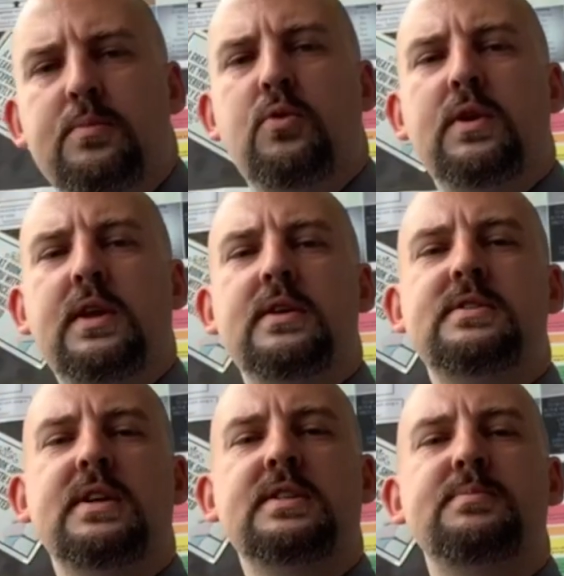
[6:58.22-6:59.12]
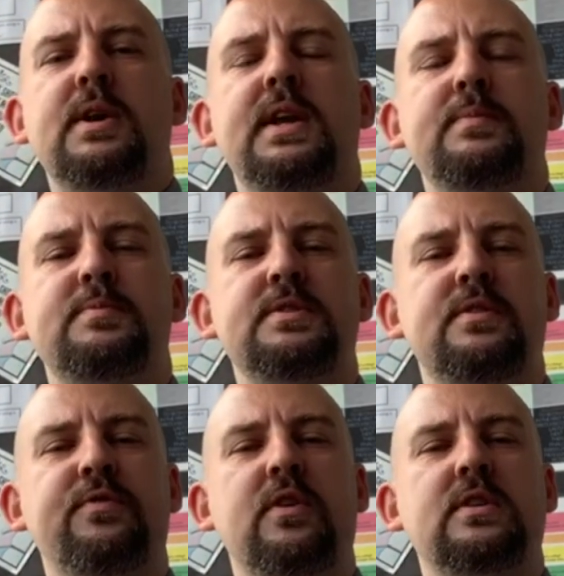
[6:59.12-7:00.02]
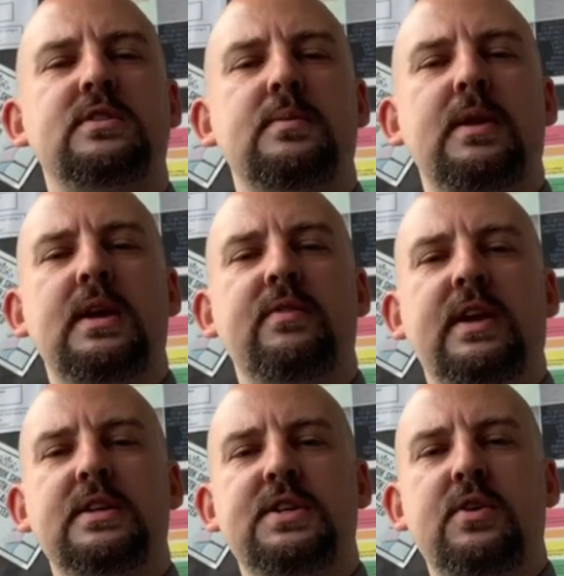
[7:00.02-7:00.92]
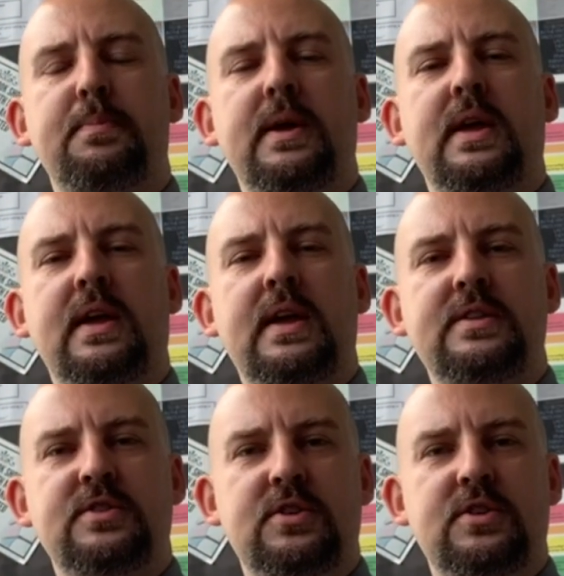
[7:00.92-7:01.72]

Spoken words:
Good morning, Year 6. My name is Mr. Fox. I'm the head of English here at Becket Keys